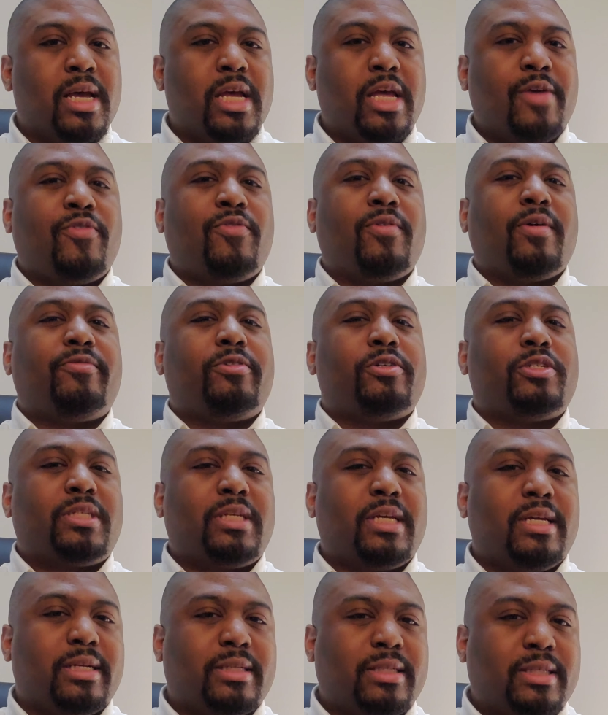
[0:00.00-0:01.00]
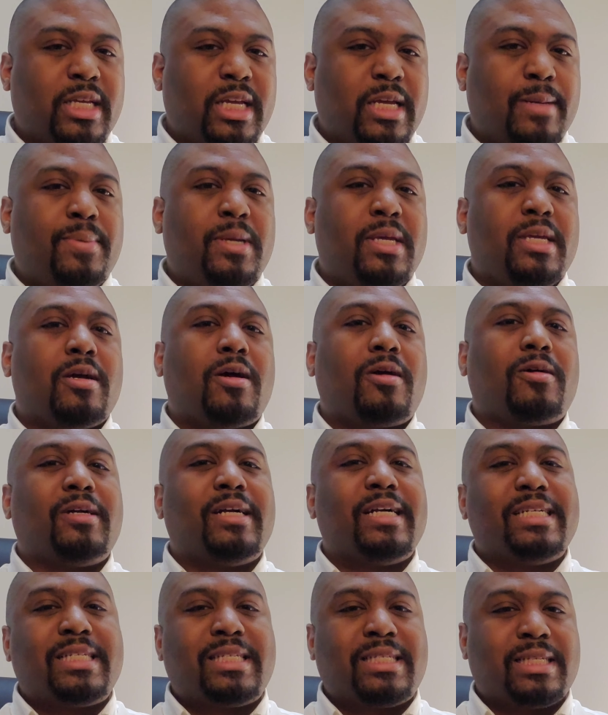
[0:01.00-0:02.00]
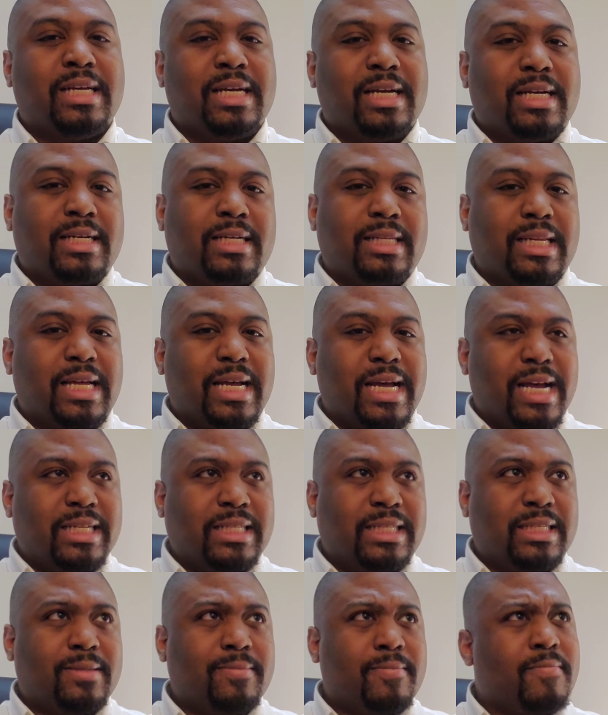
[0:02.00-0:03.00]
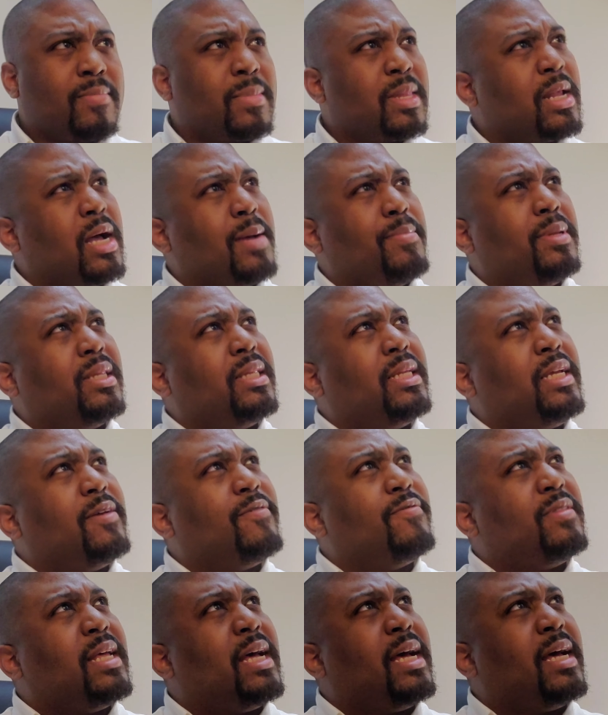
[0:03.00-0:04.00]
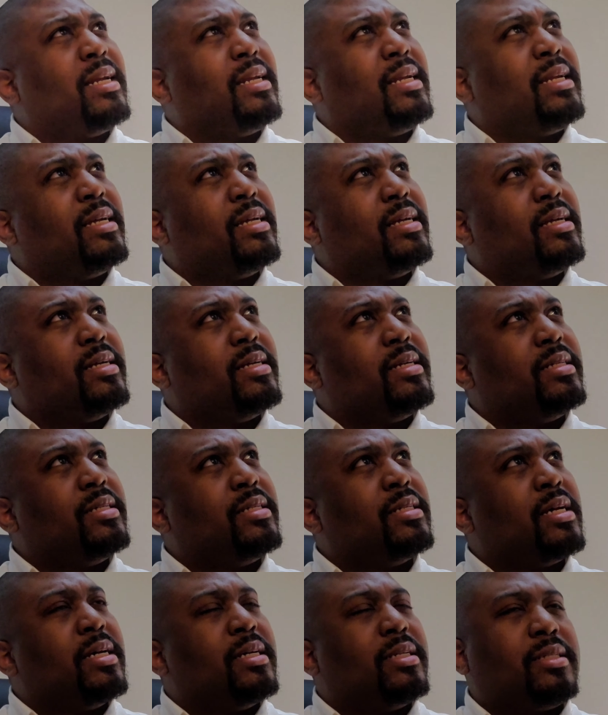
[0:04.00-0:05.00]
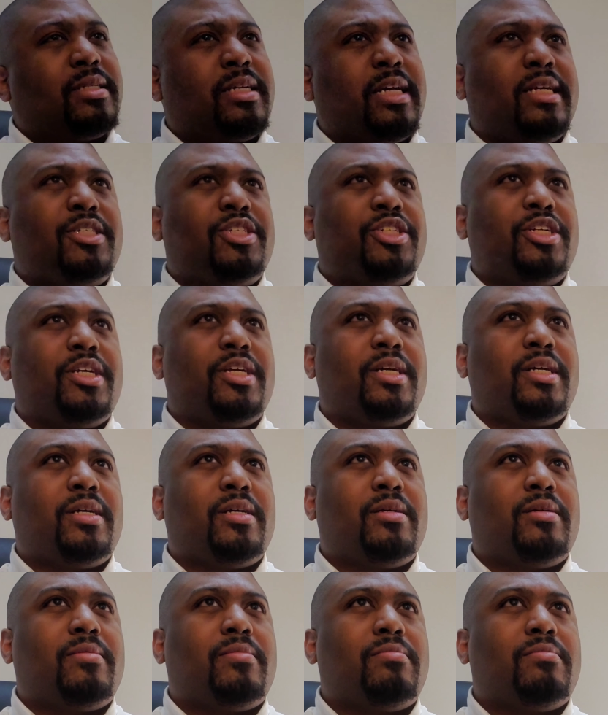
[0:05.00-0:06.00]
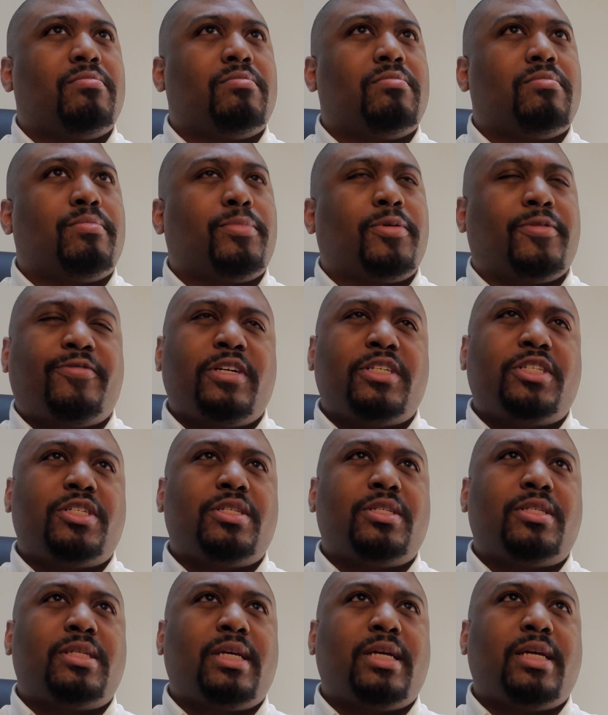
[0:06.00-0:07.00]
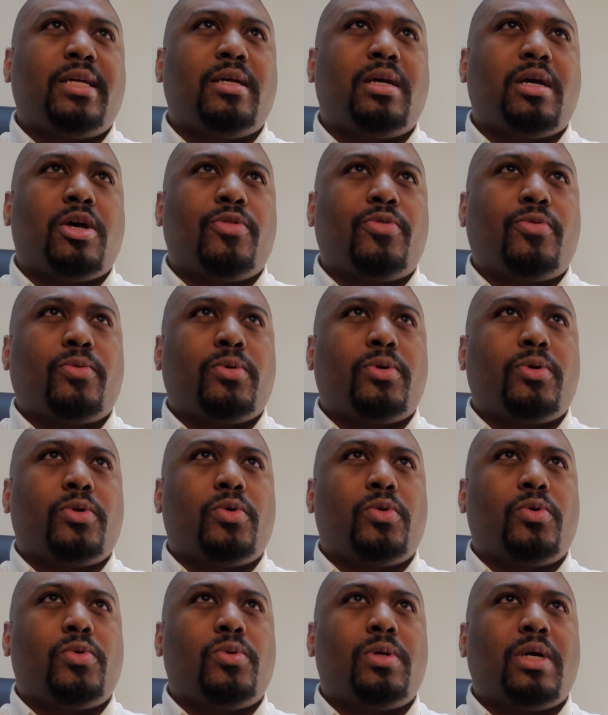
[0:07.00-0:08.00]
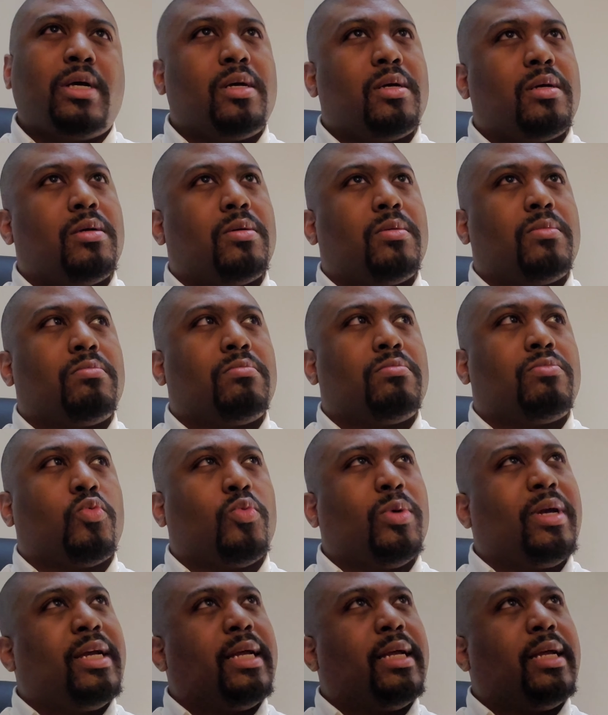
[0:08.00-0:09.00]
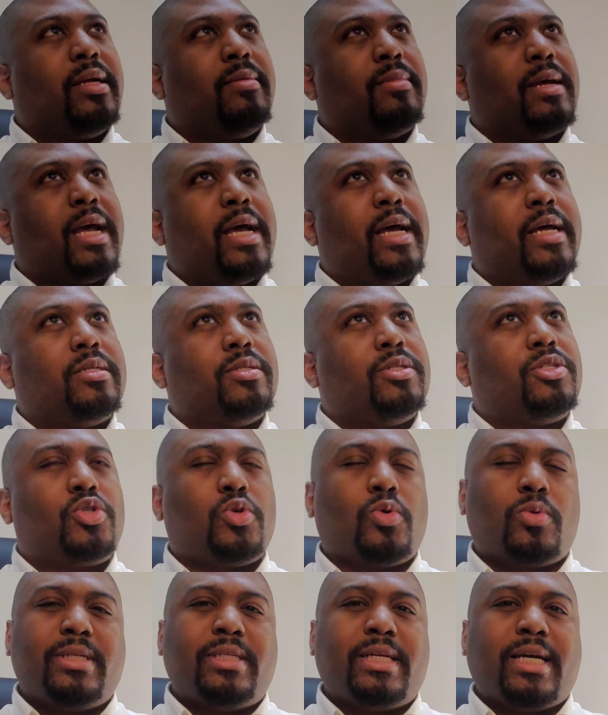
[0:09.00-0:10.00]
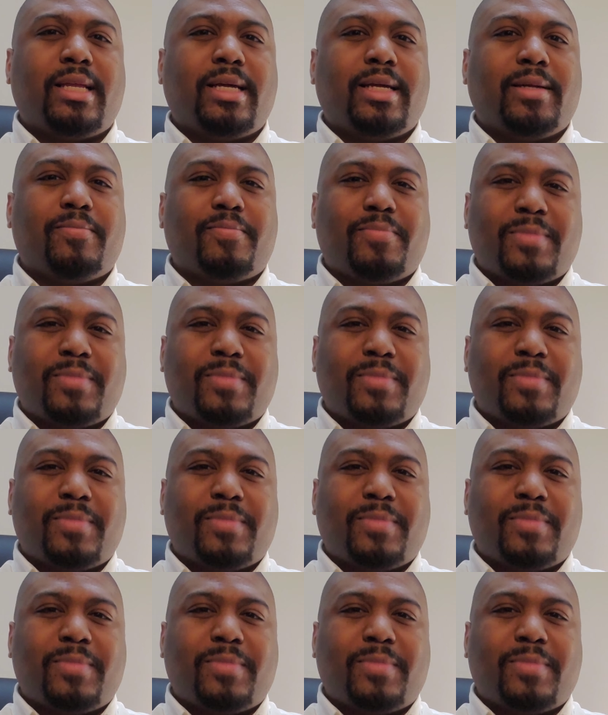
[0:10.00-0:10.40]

If you've ever seen a TPRS class, I believe that is teaching proficiency through reading, and storytelling.